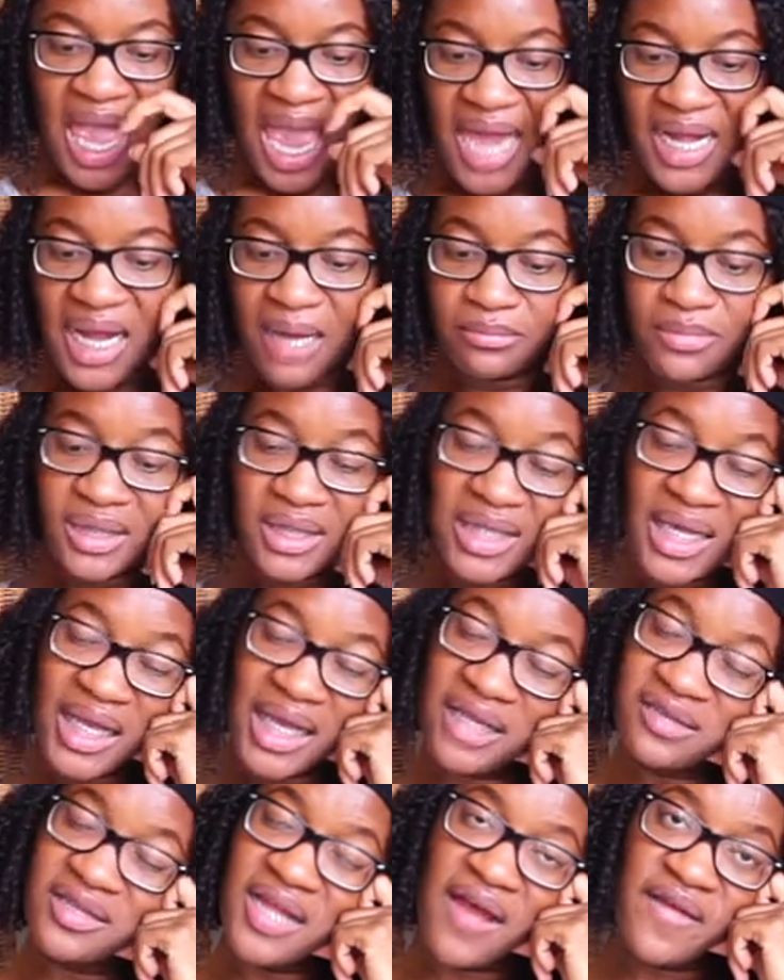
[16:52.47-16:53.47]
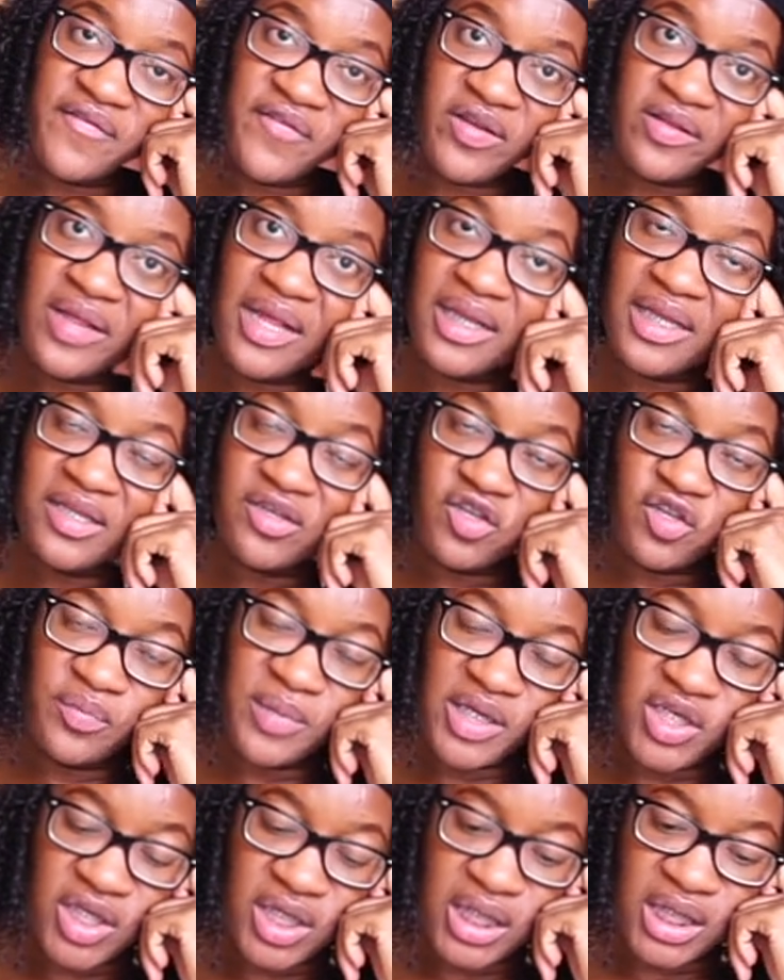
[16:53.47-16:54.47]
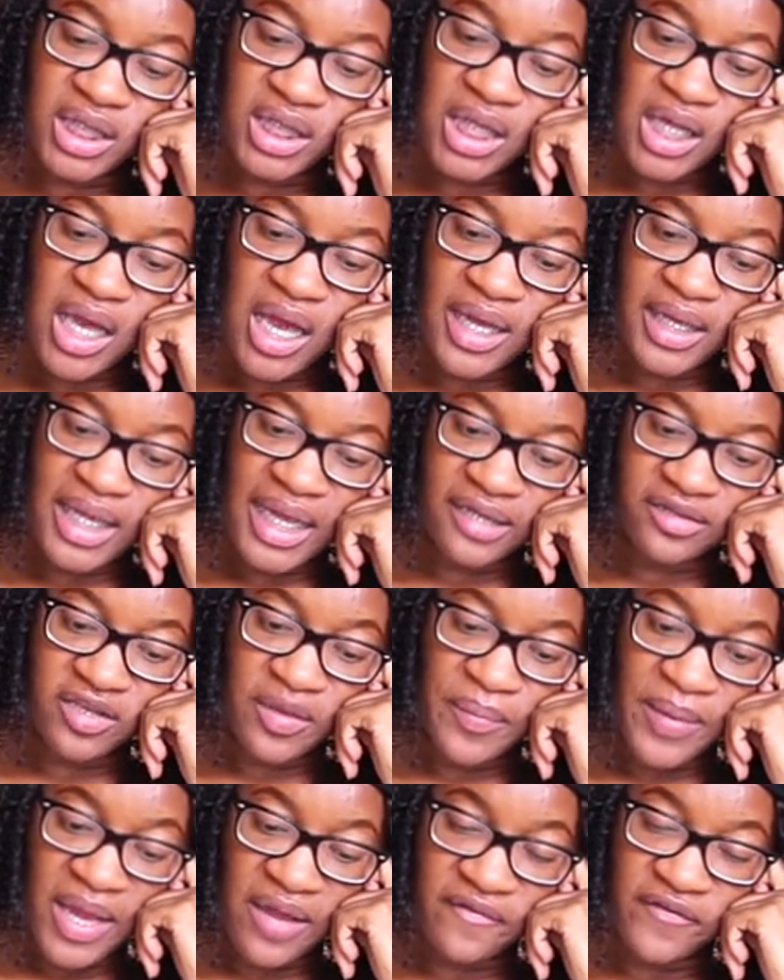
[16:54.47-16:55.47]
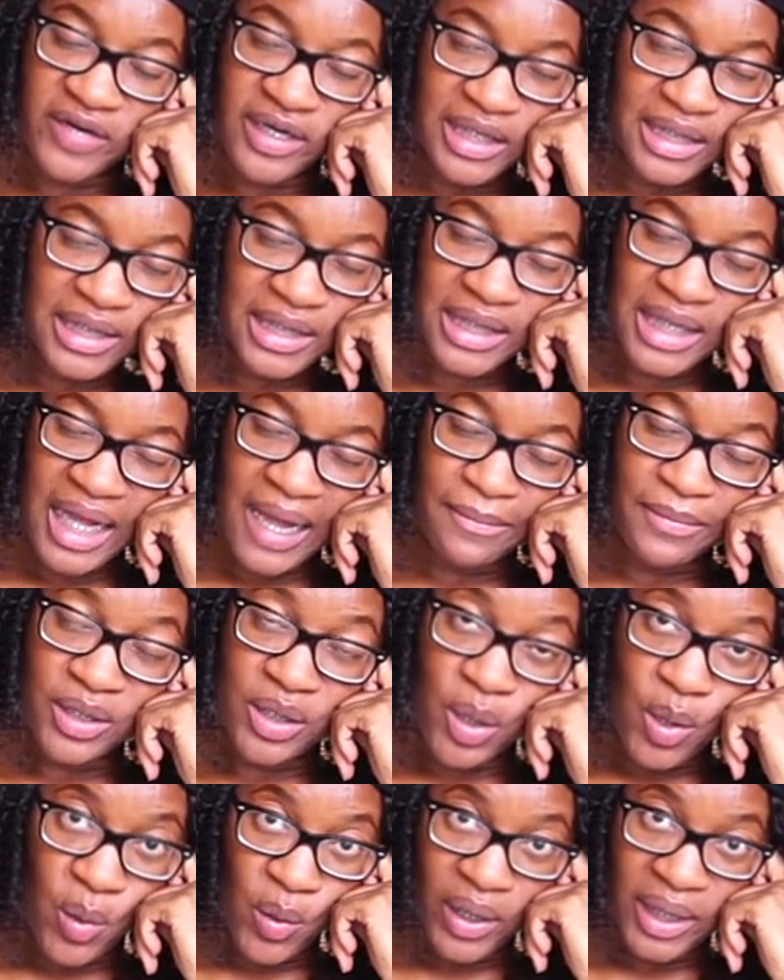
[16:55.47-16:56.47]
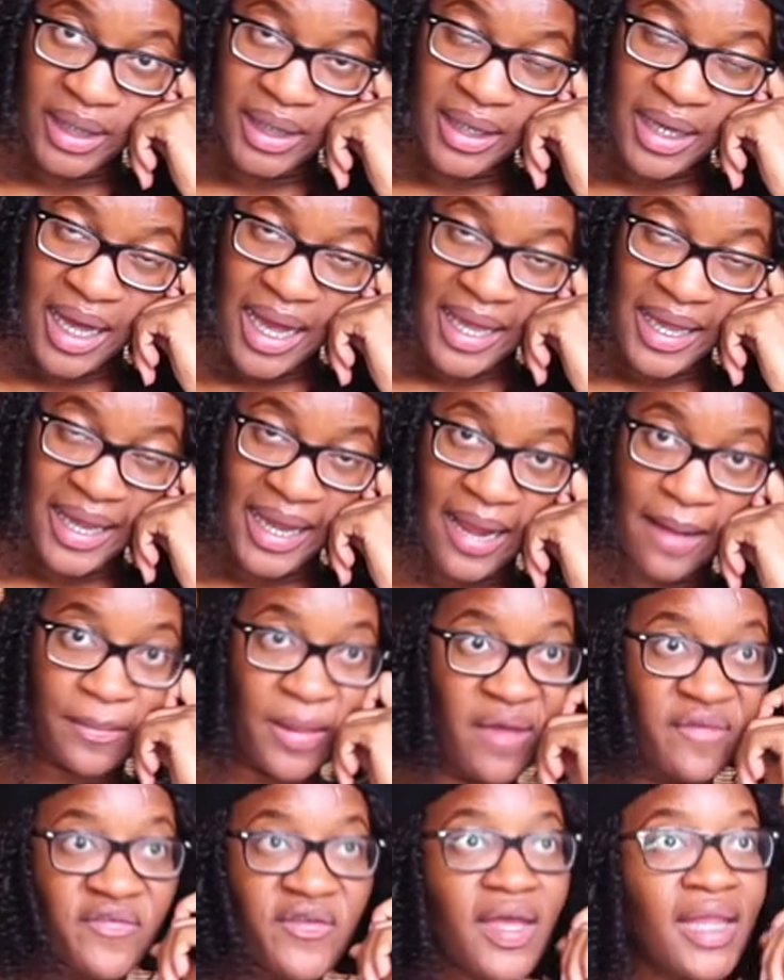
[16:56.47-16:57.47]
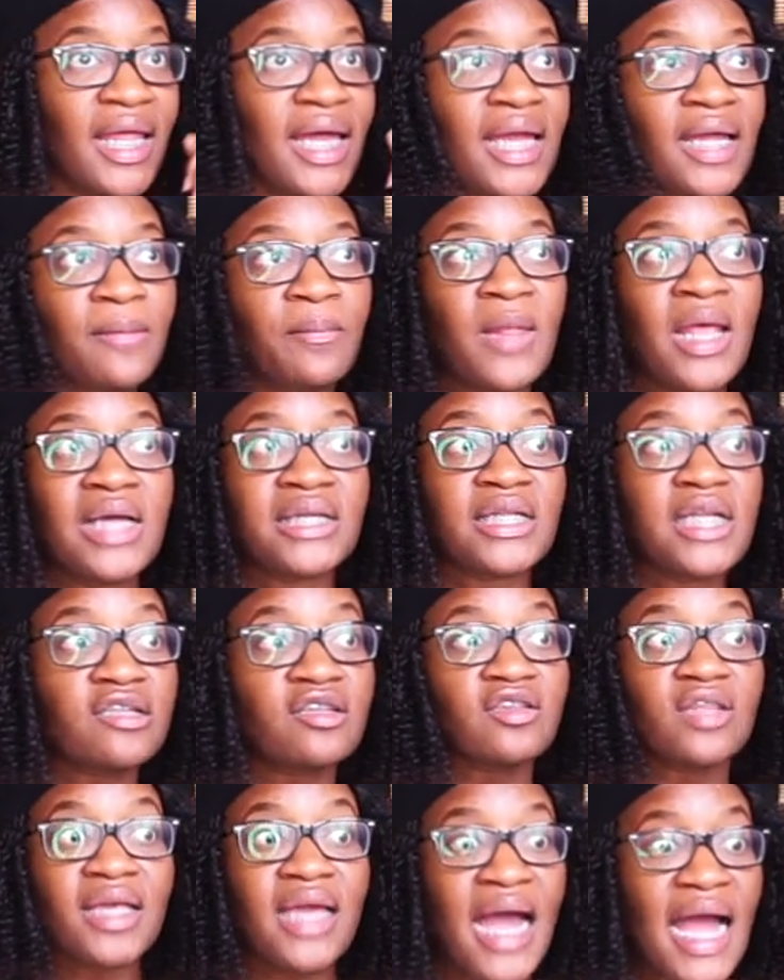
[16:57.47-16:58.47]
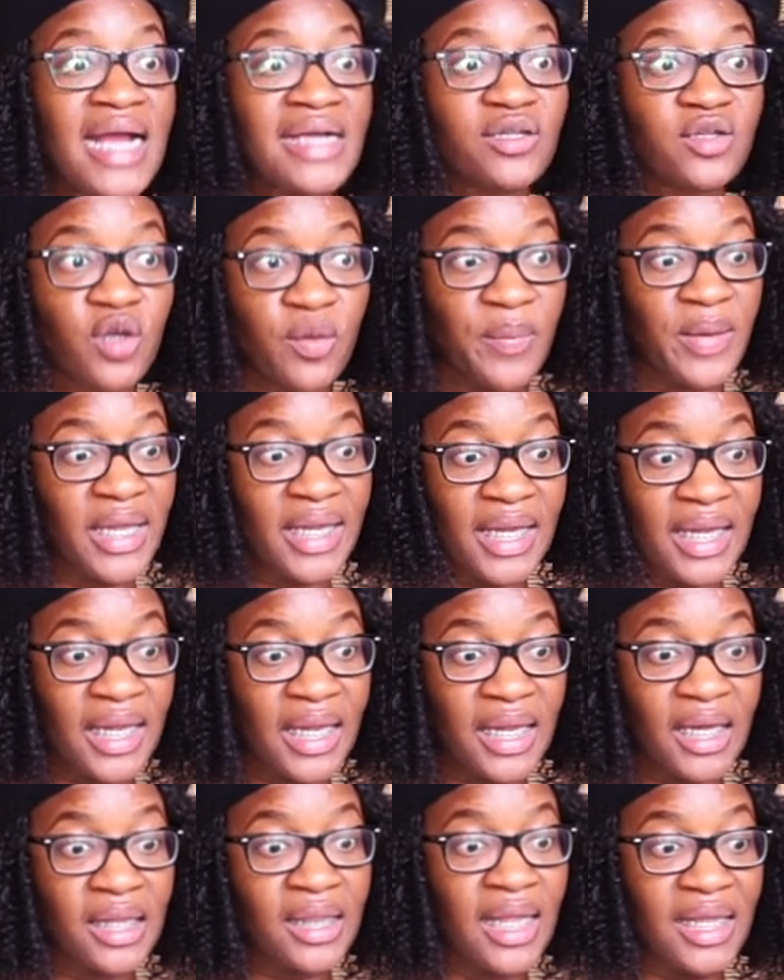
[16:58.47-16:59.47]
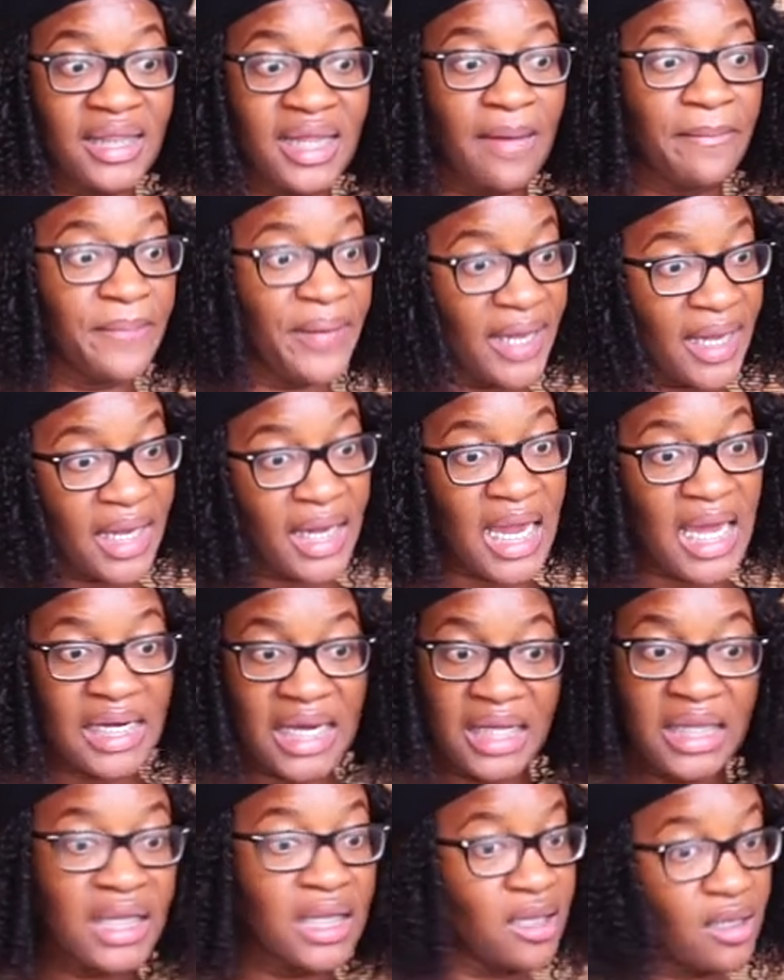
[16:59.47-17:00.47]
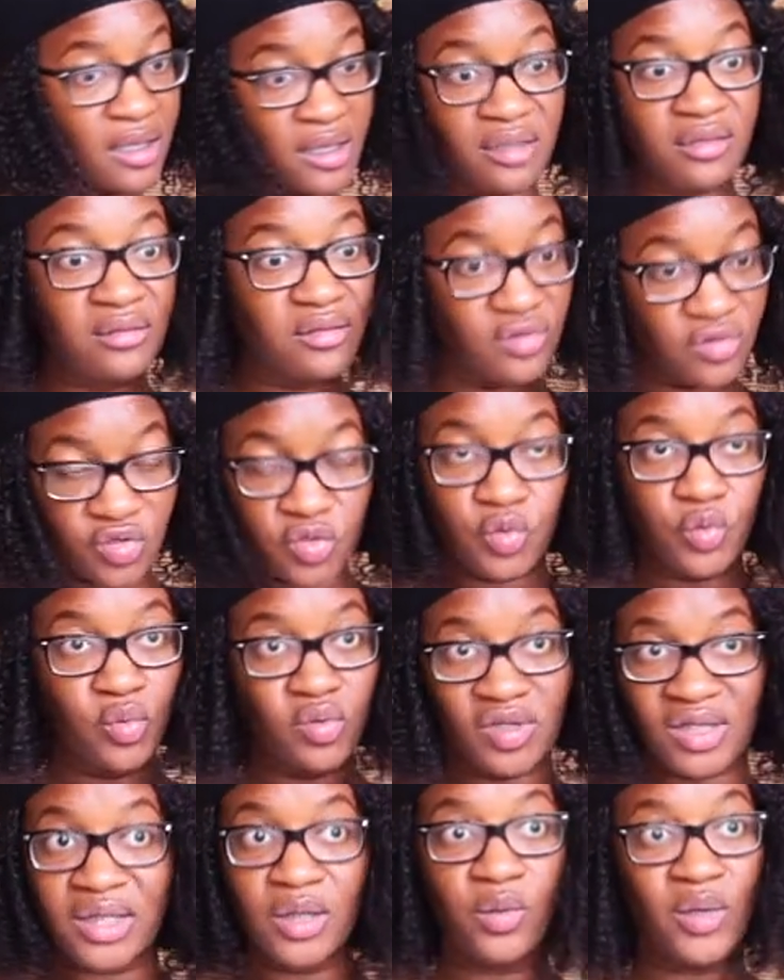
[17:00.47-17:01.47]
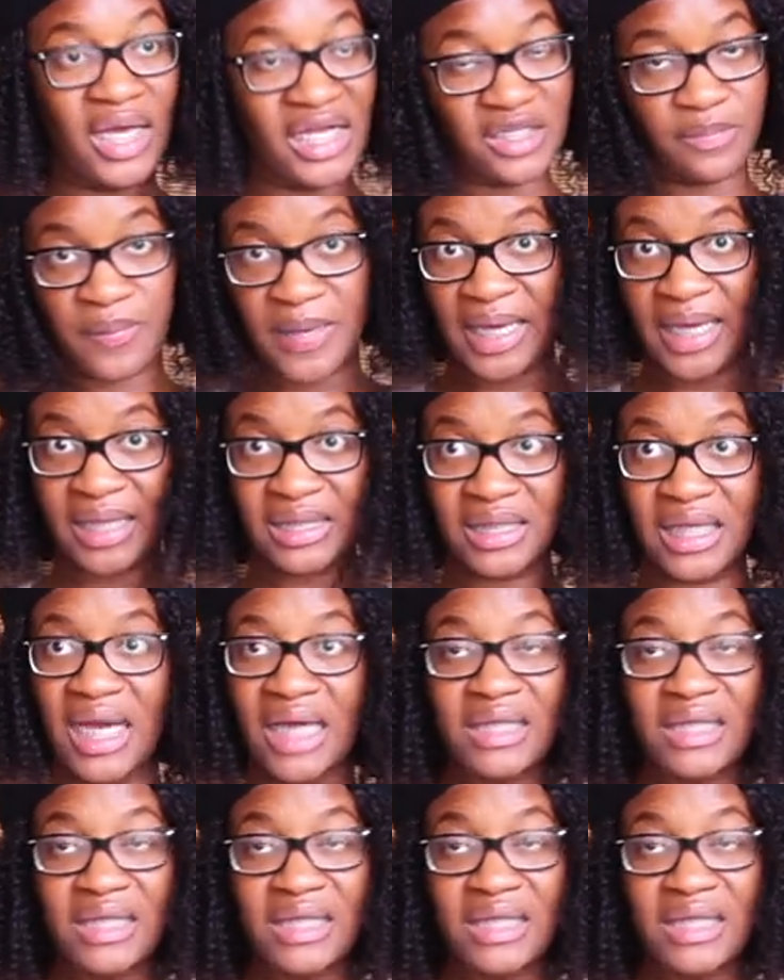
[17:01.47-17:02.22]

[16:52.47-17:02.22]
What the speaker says: And I'm just like, it's not fair that these new bitches get to pick first. Like, I'm annoyed. I am. I feel like, since of the guys that are picking, let them pick and then we'll see who gets picked.